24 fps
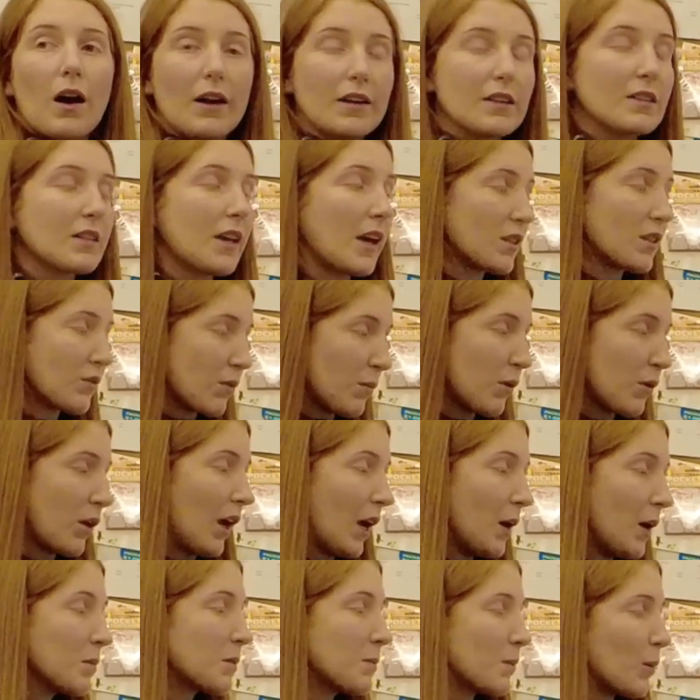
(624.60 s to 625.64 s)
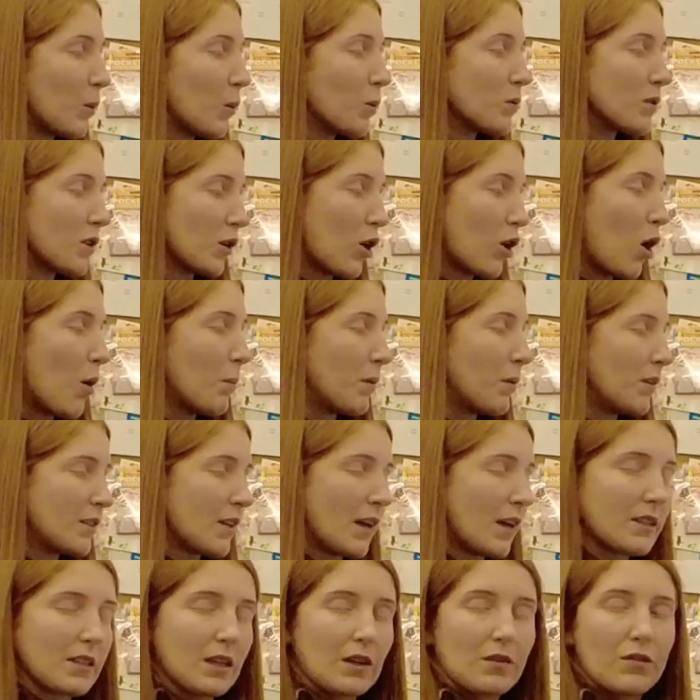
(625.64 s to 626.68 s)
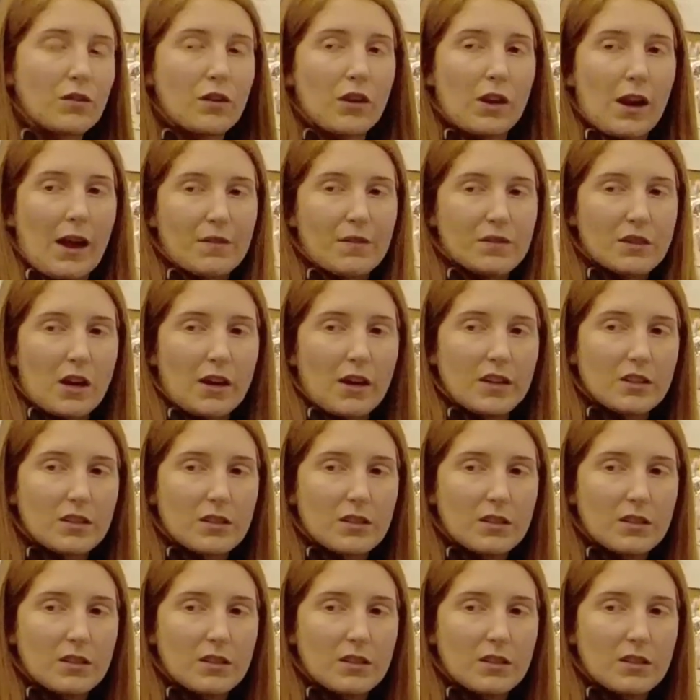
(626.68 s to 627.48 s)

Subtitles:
I'd say it's from your hips, but also compensating for the left side.